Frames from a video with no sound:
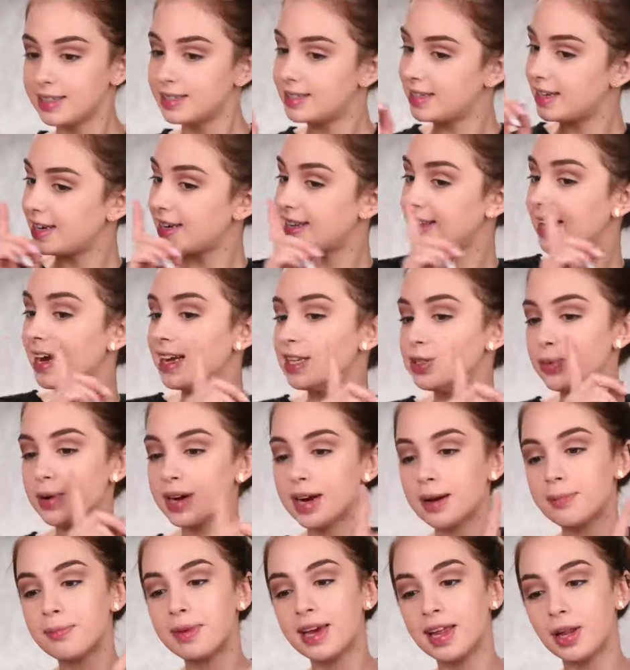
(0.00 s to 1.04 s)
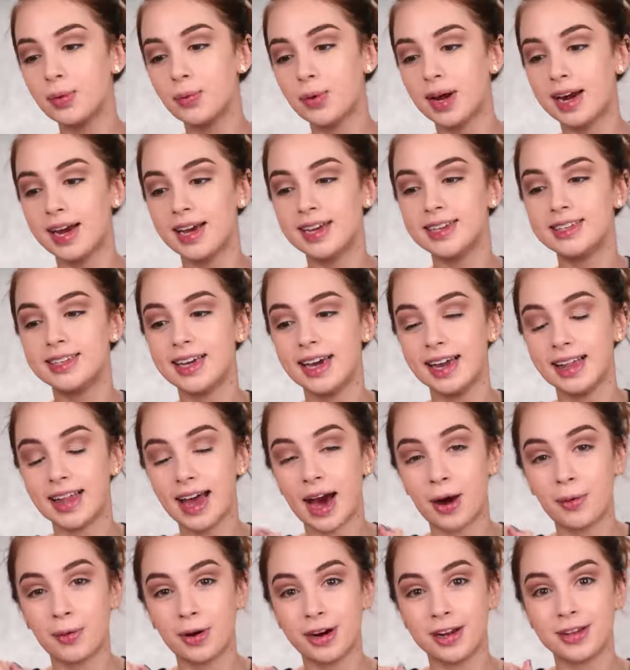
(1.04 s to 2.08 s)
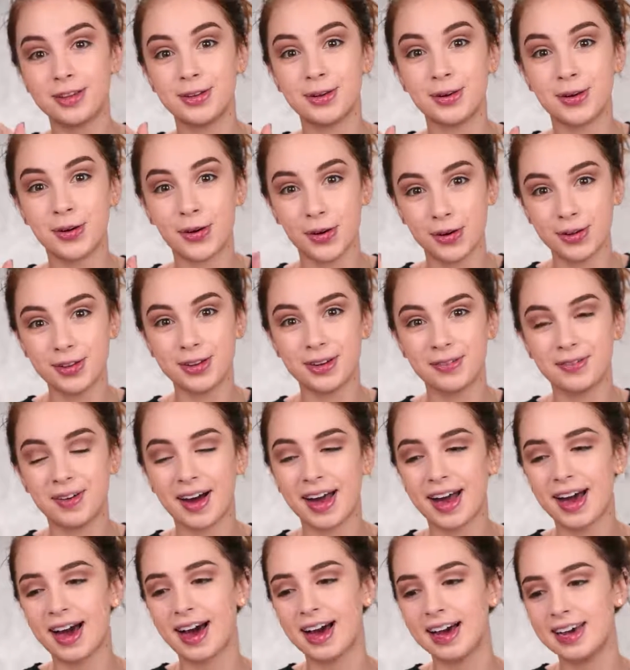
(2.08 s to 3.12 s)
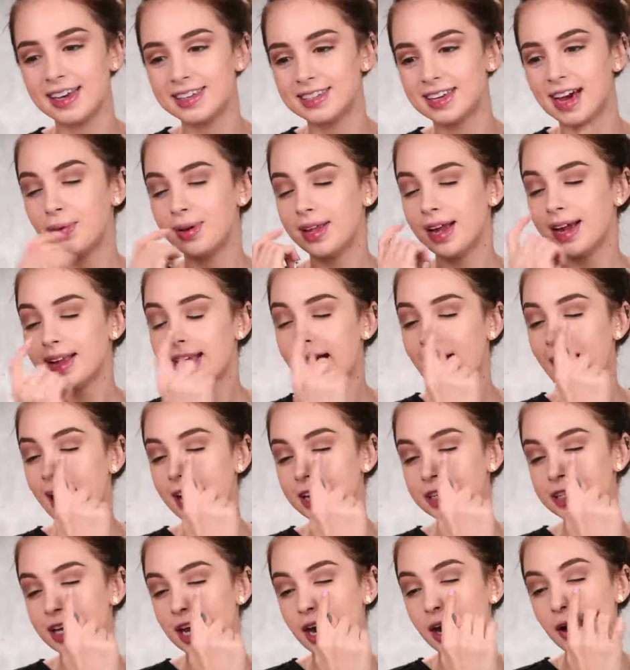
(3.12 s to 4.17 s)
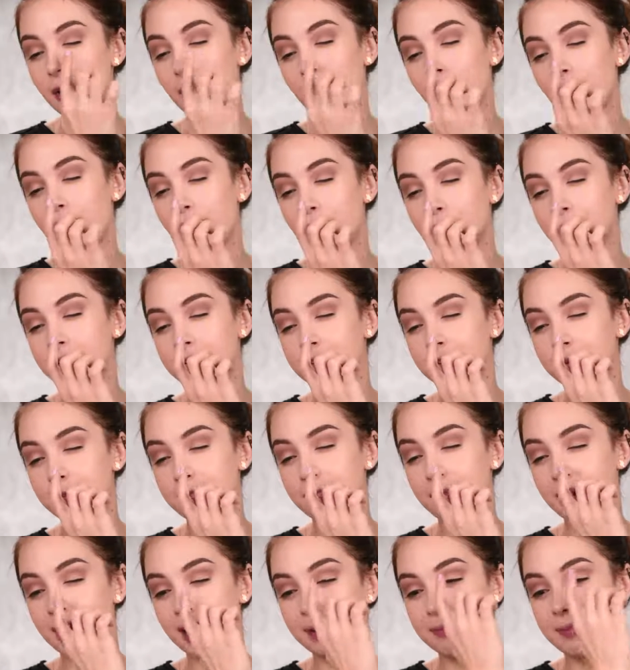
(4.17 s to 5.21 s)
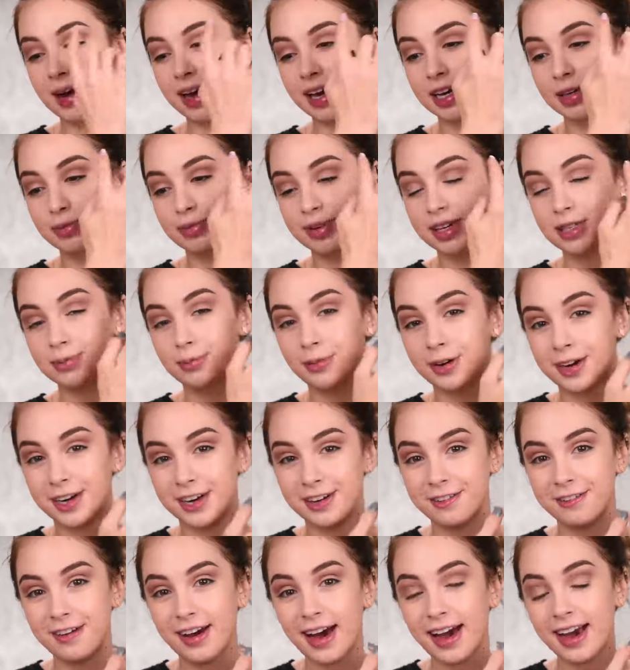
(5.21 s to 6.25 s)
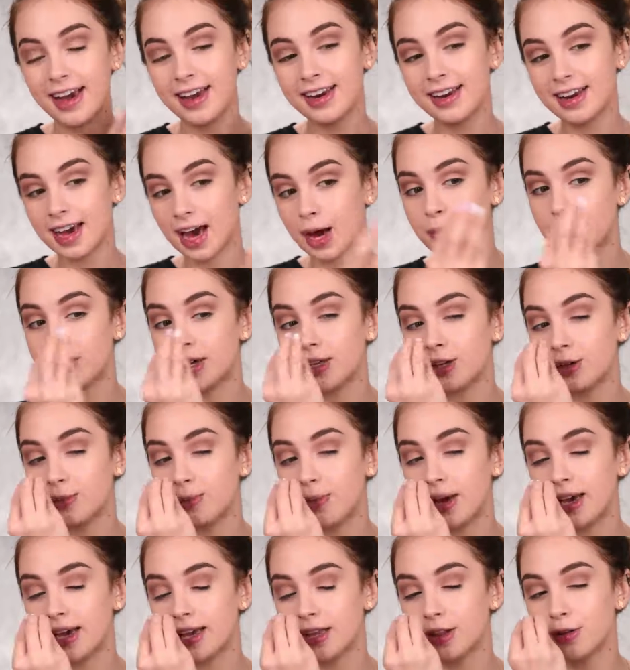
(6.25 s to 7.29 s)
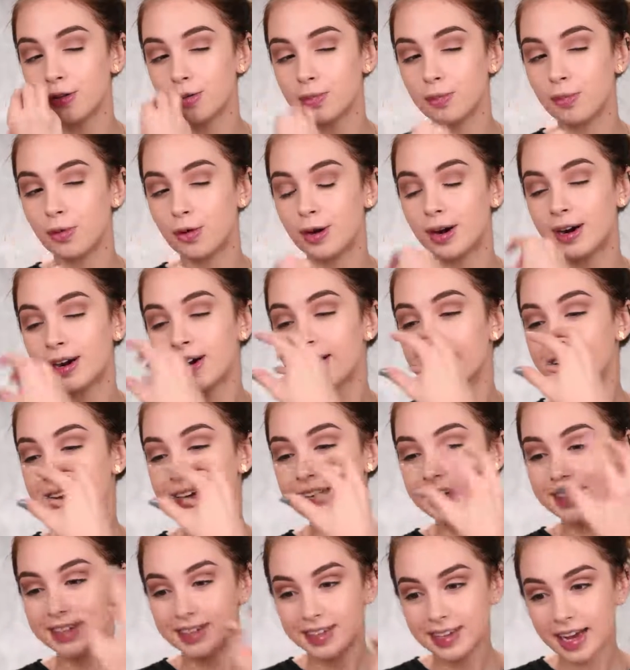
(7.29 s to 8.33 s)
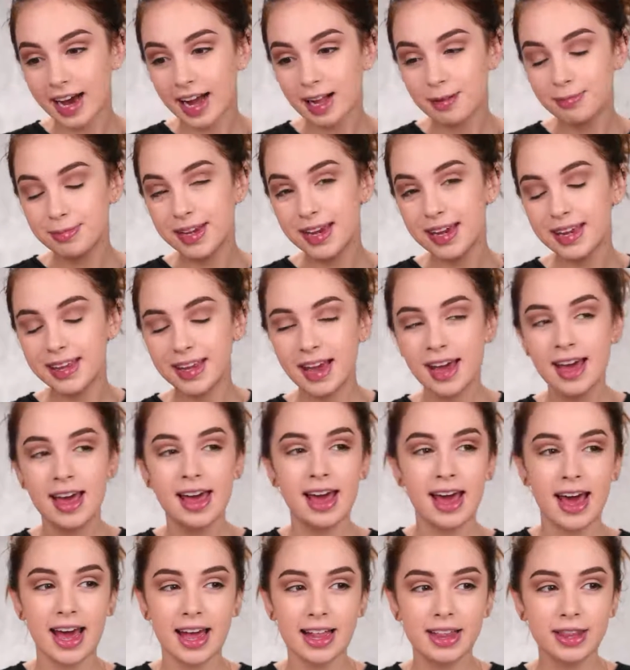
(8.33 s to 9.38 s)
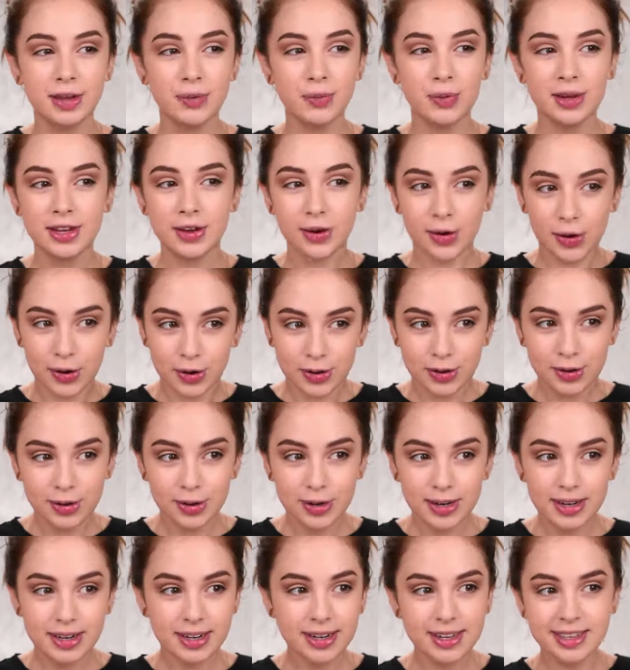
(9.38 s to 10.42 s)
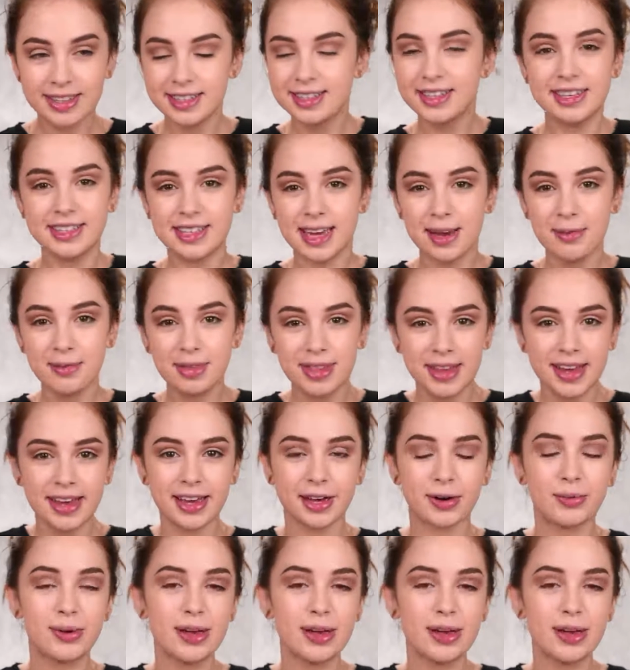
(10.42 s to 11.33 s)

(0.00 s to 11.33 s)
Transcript: See, that's what I mean when I said I wanted to contour my eyes. With that eyeshadow, I wanted to make my crease more defined. I wanted to make it look more sculpted. And with contour, it's the same thing.